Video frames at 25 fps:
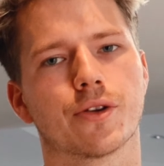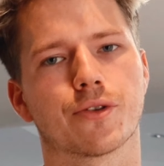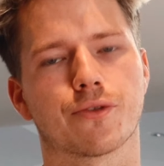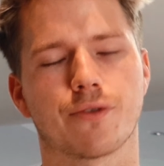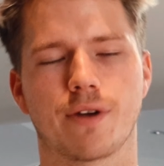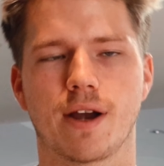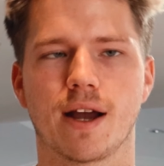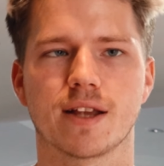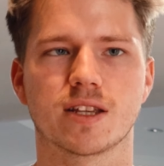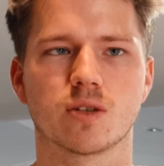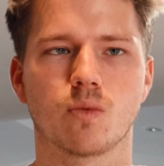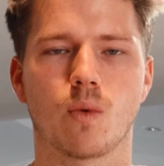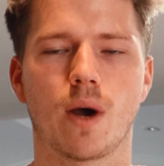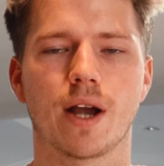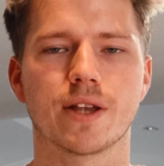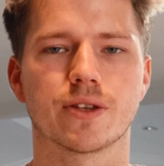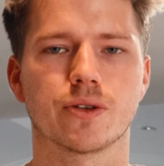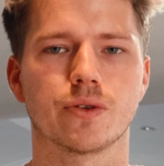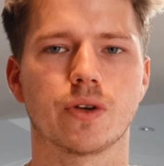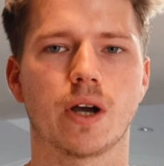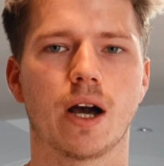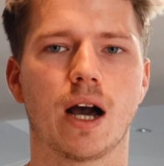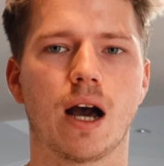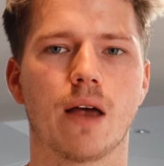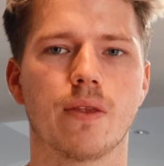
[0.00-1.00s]
Grounds are way
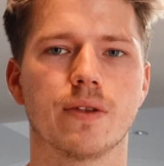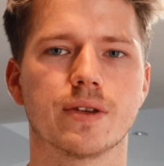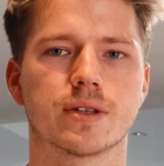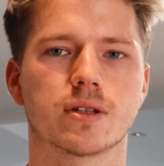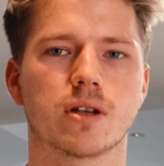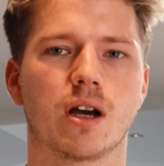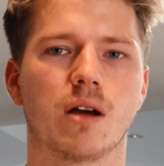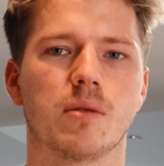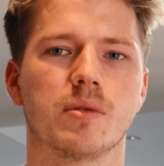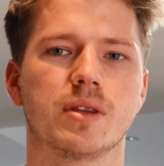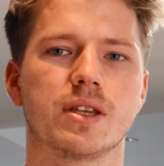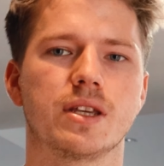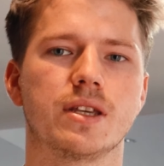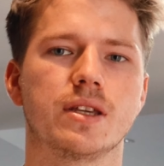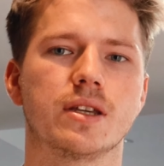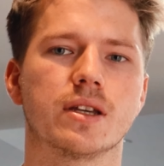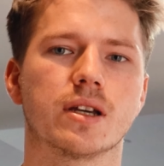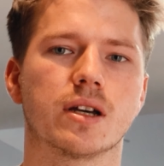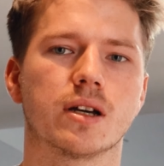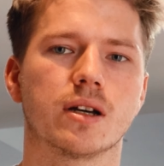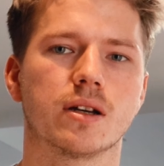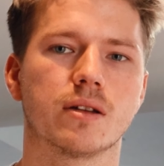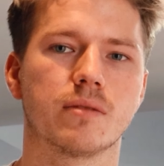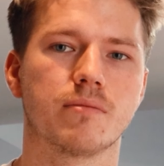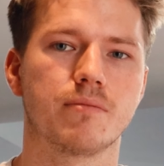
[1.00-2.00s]
too hard this time of the
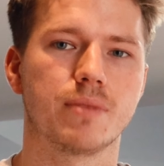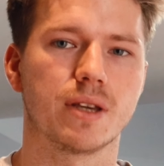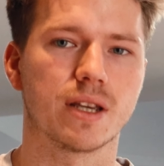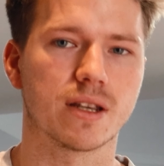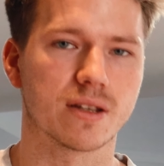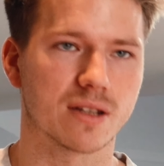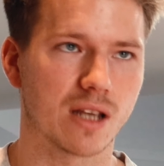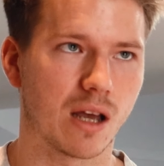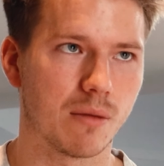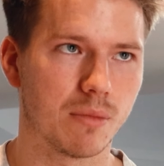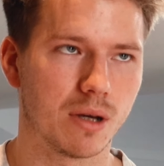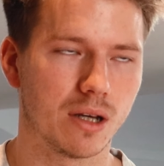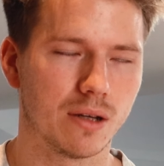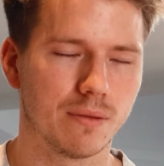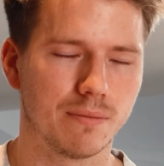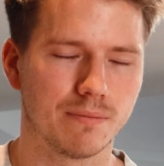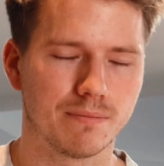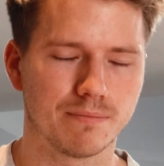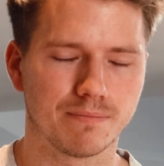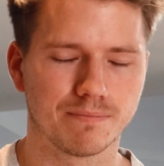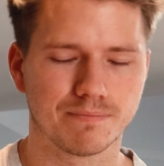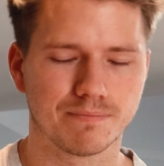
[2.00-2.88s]
year, being summer.